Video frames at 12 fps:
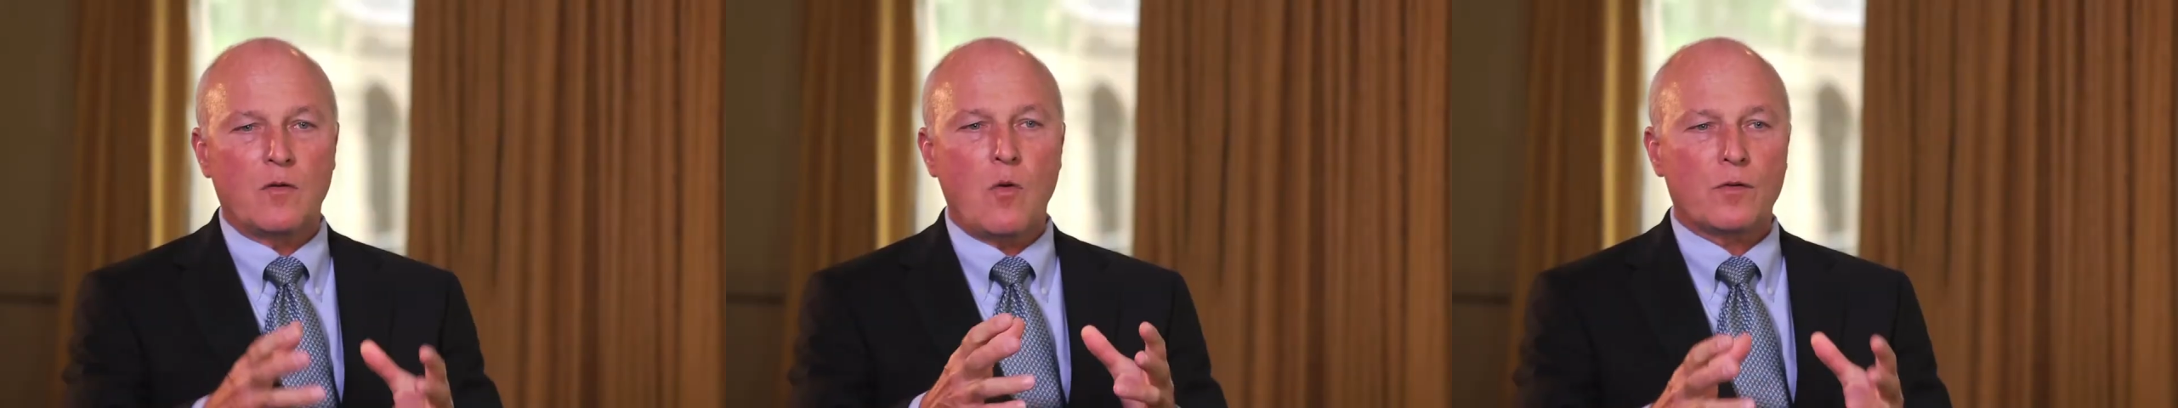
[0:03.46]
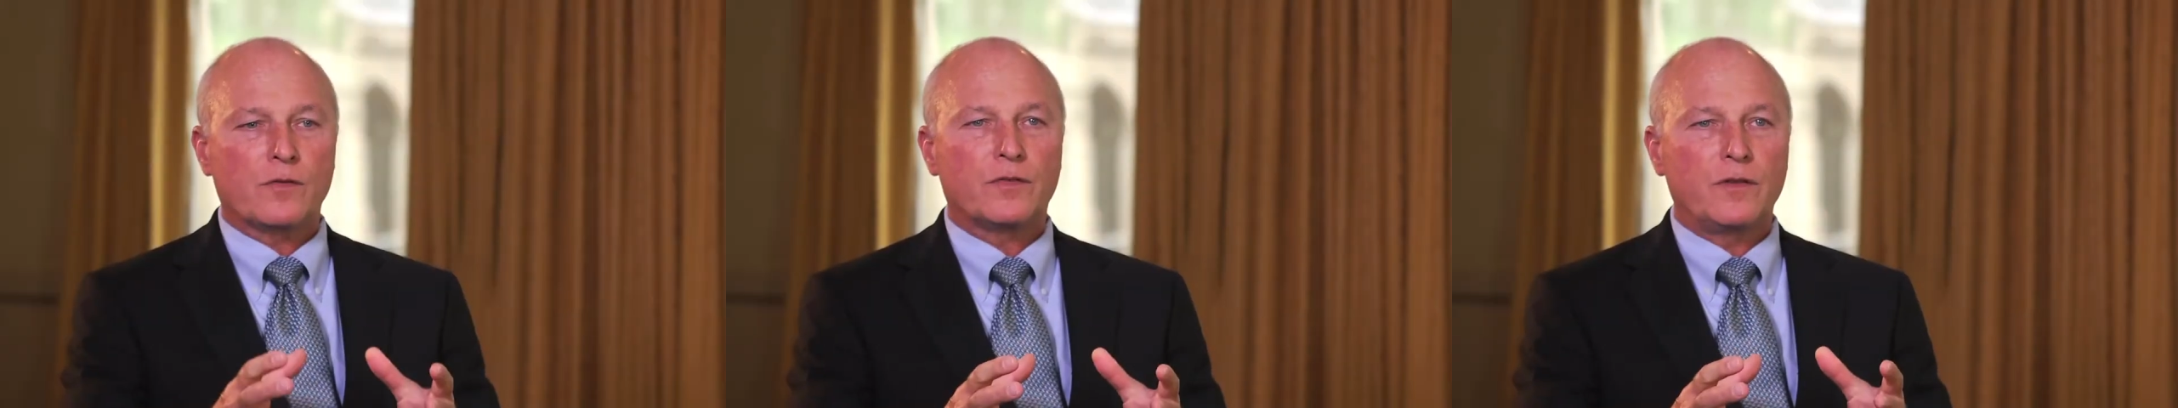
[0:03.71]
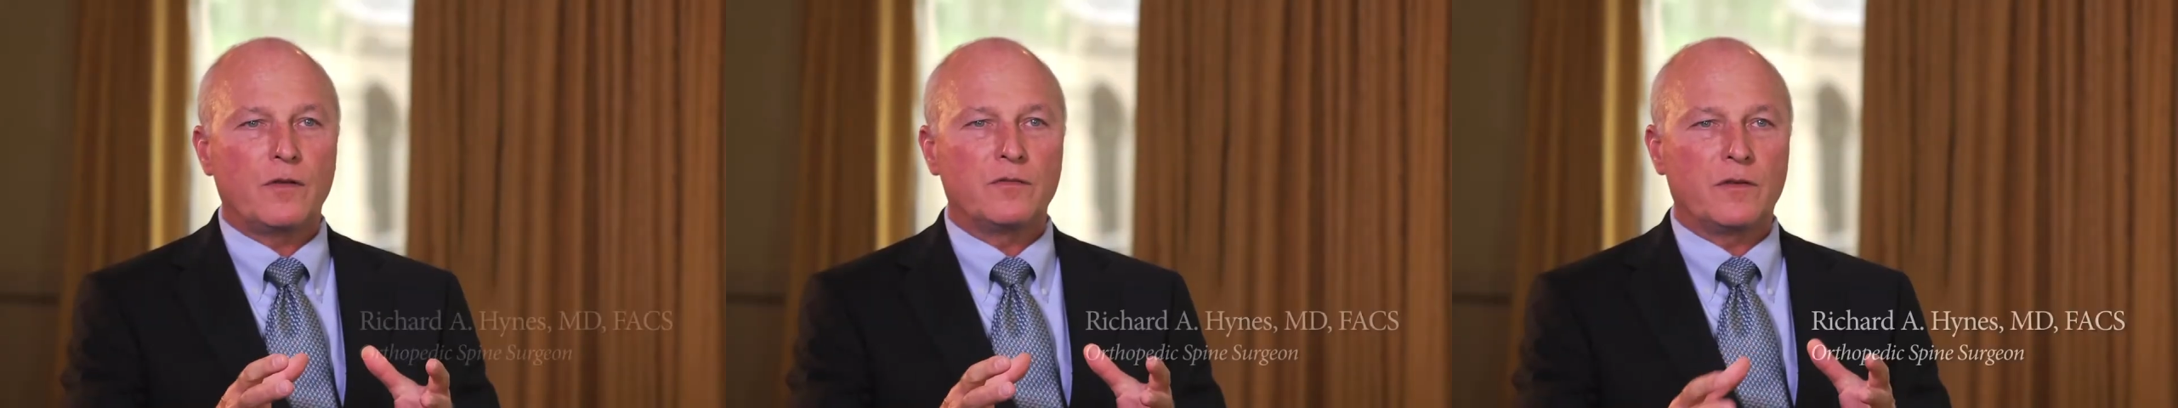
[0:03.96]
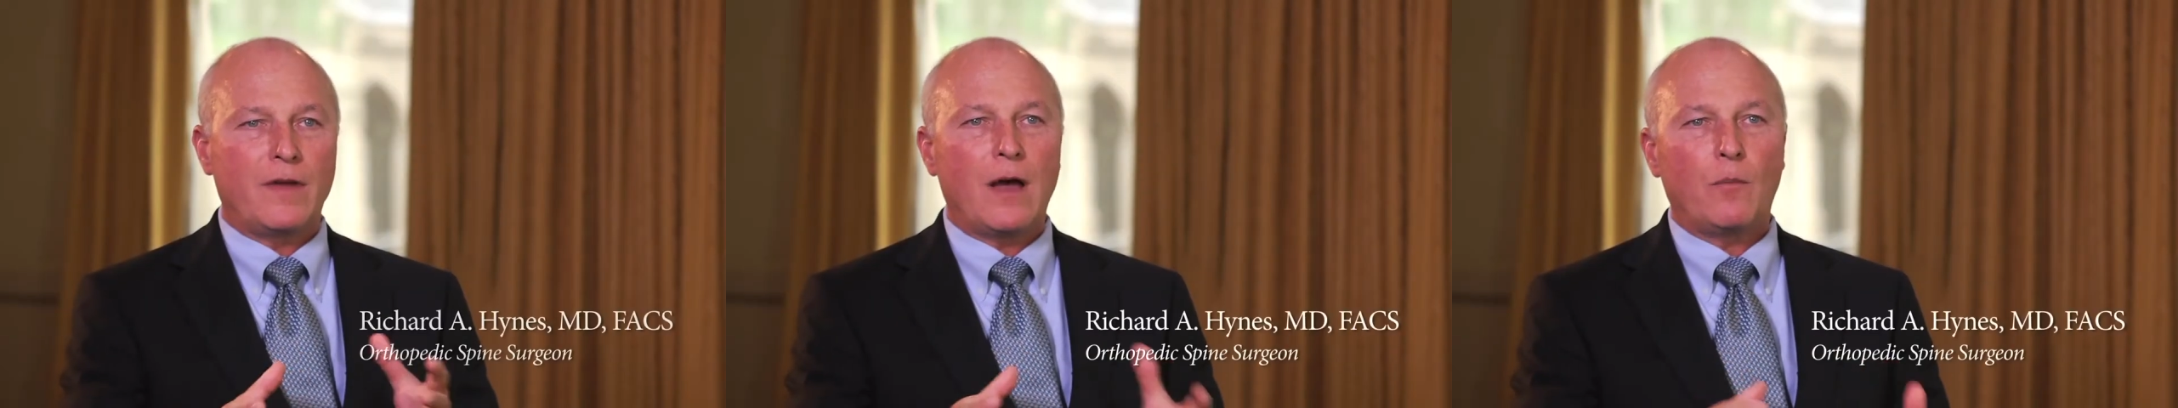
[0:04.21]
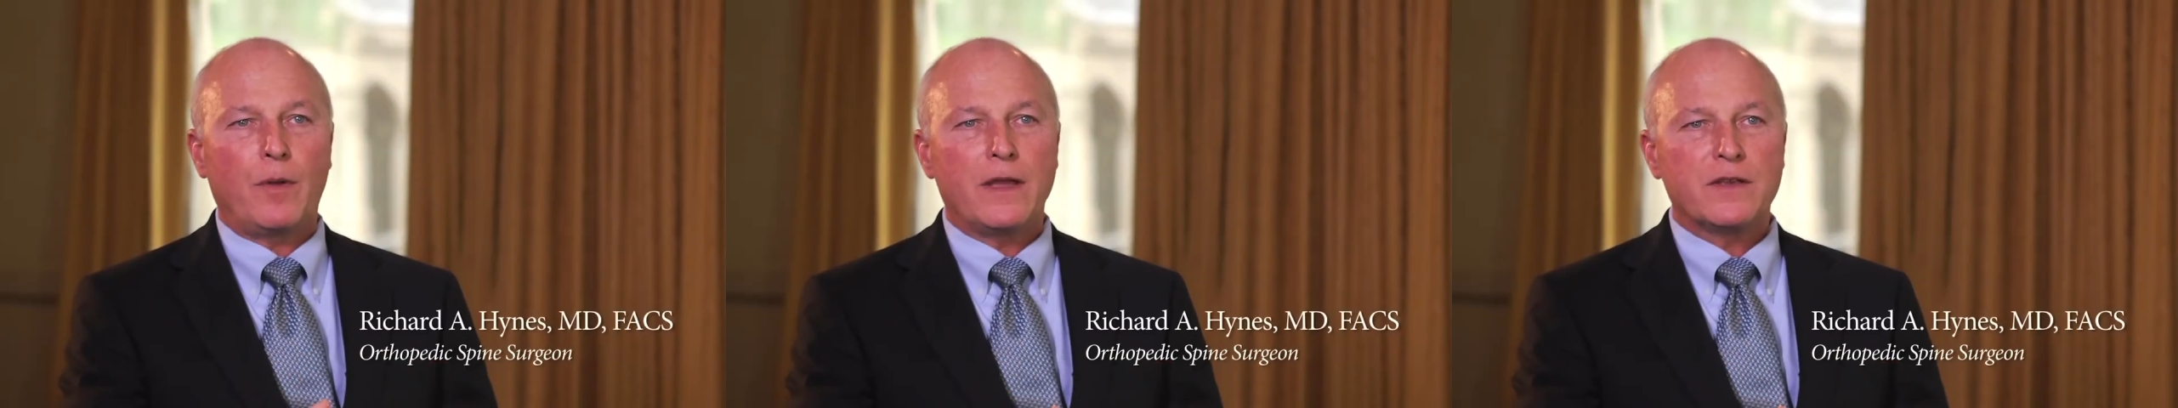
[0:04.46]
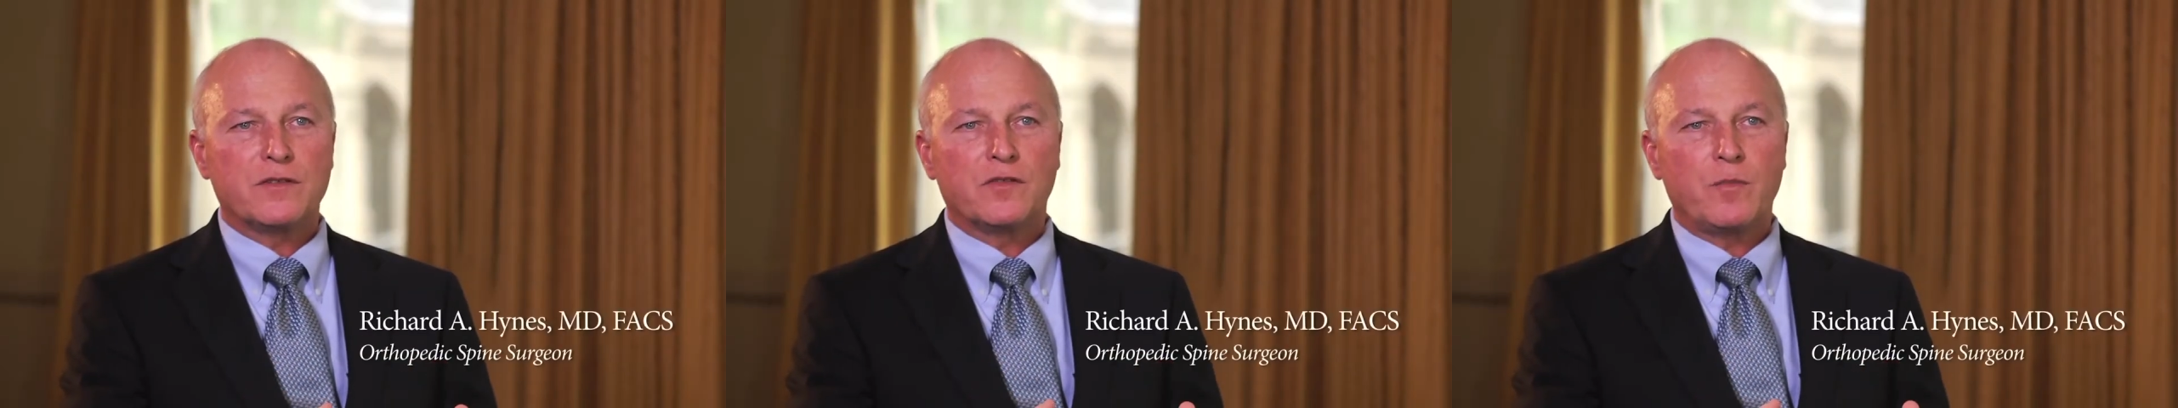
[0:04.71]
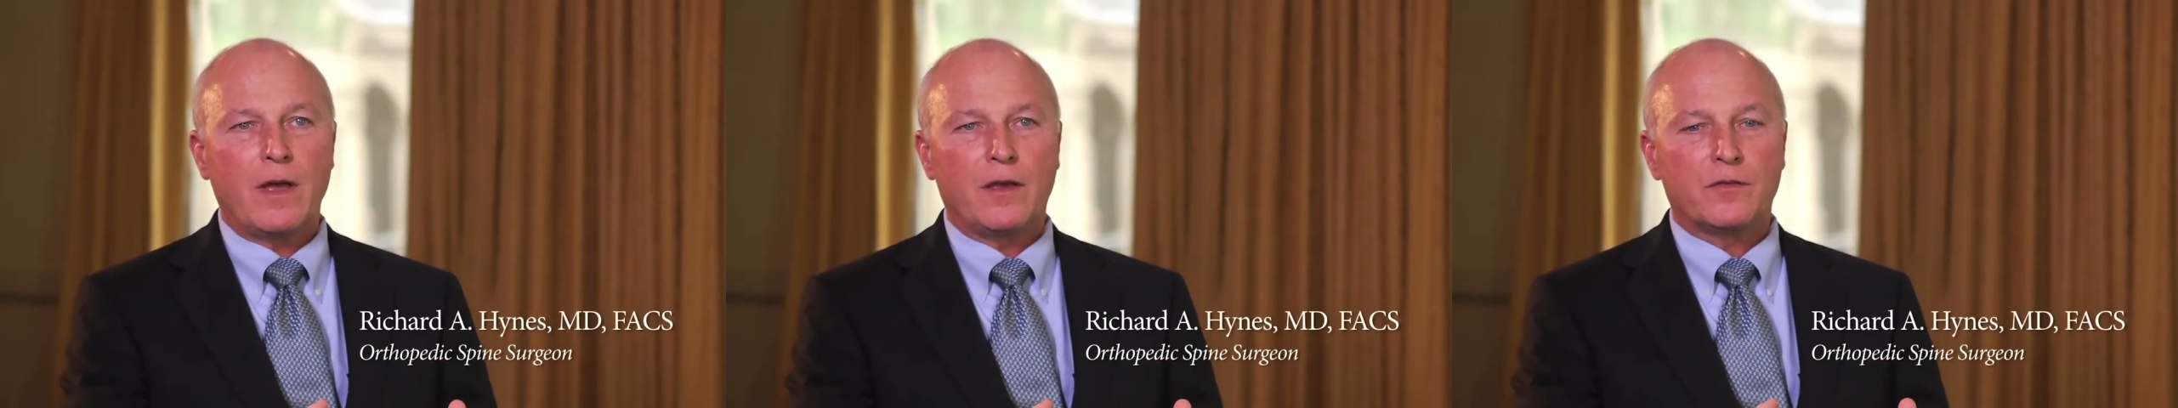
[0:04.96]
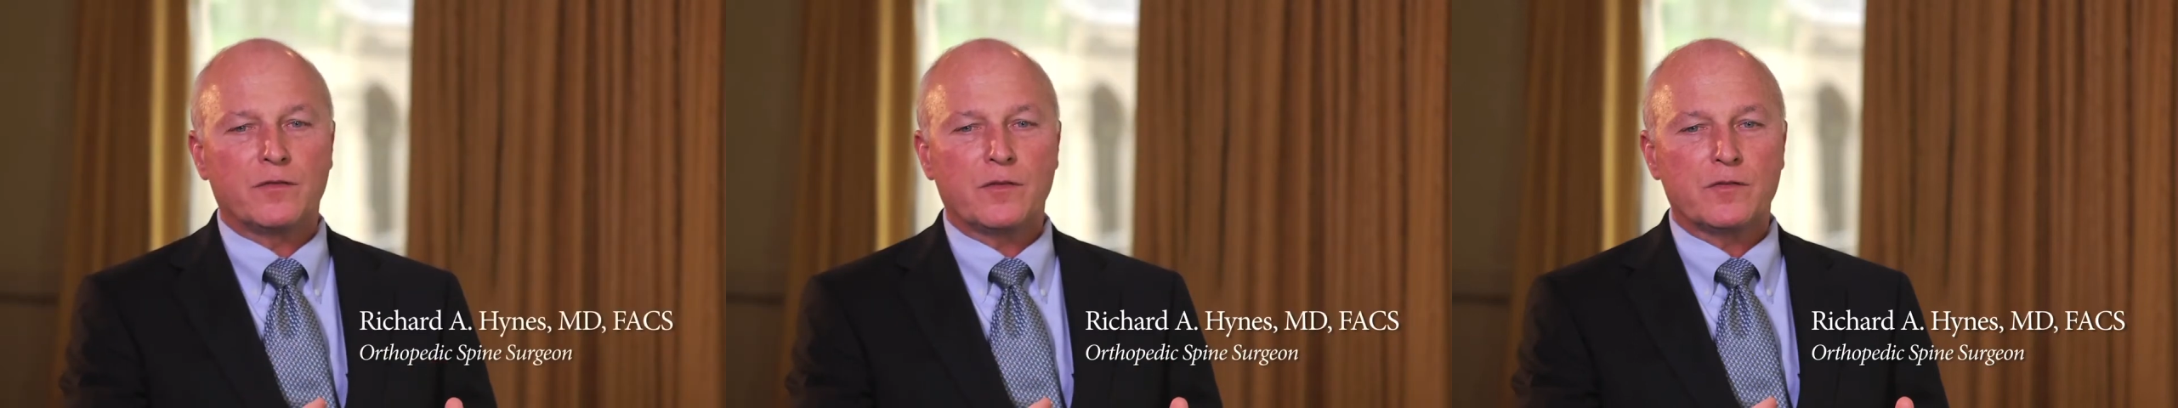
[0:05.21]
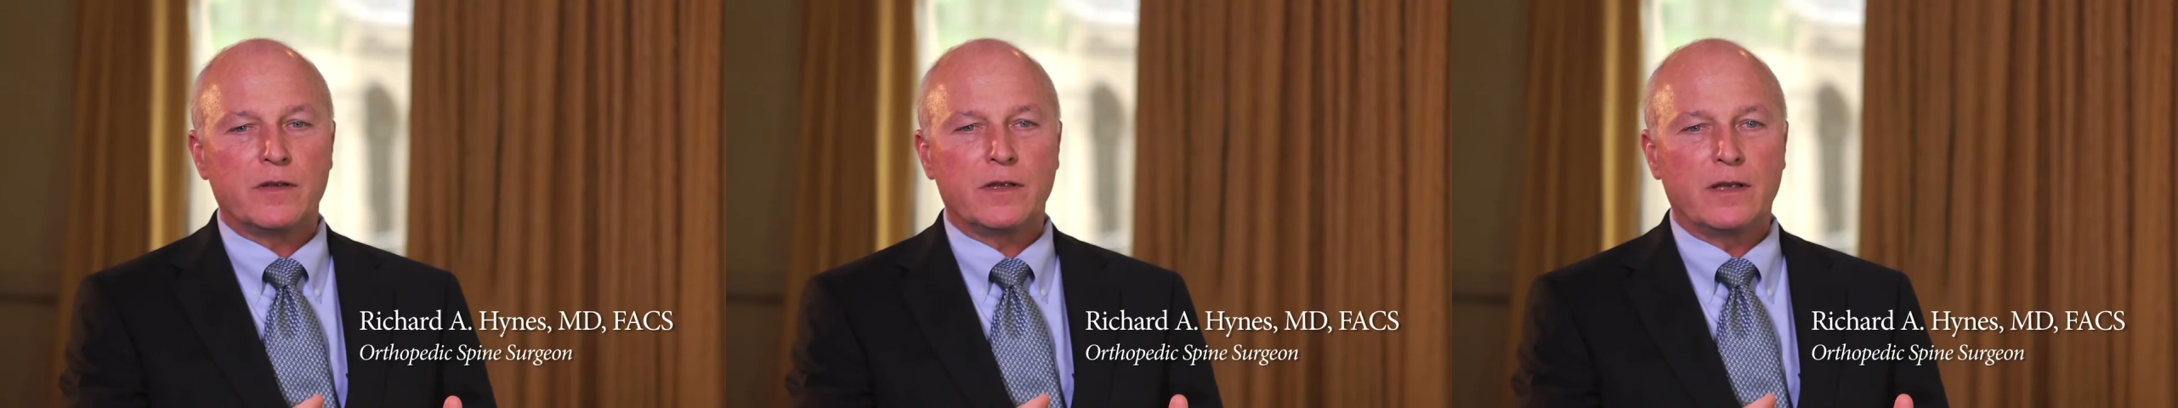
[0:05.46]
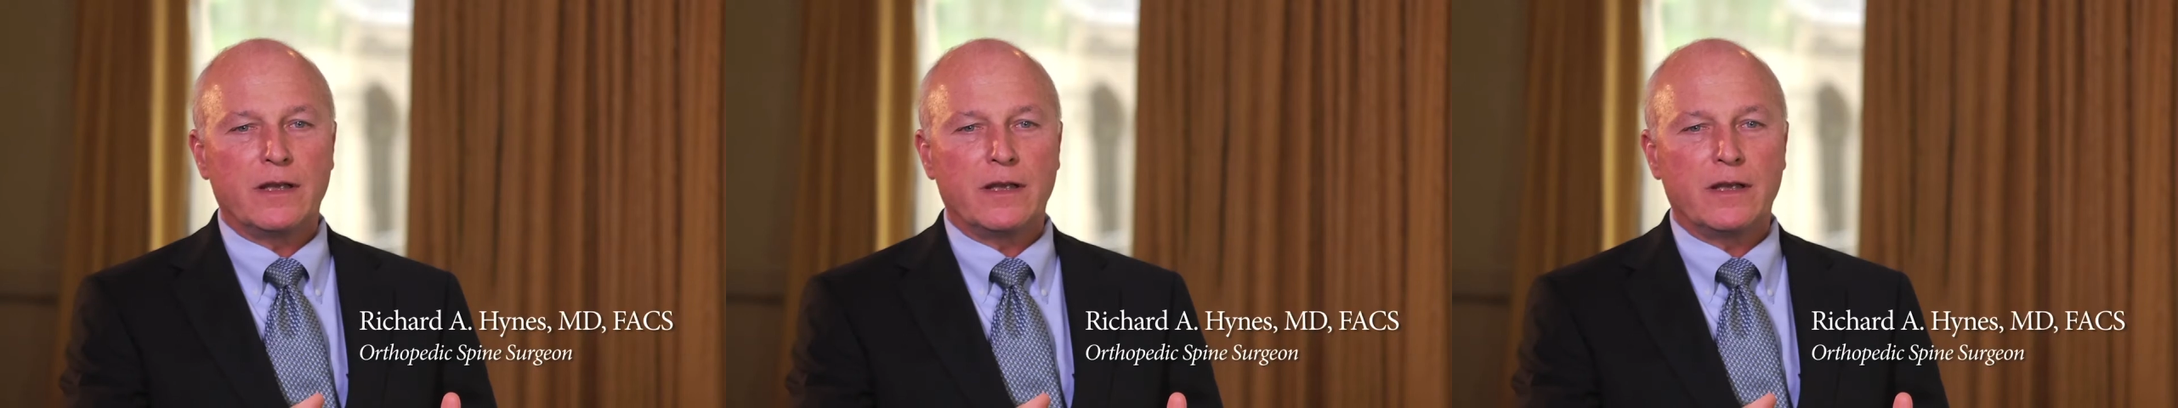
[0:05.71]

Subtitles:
cornerstones of outpatient spinal surgery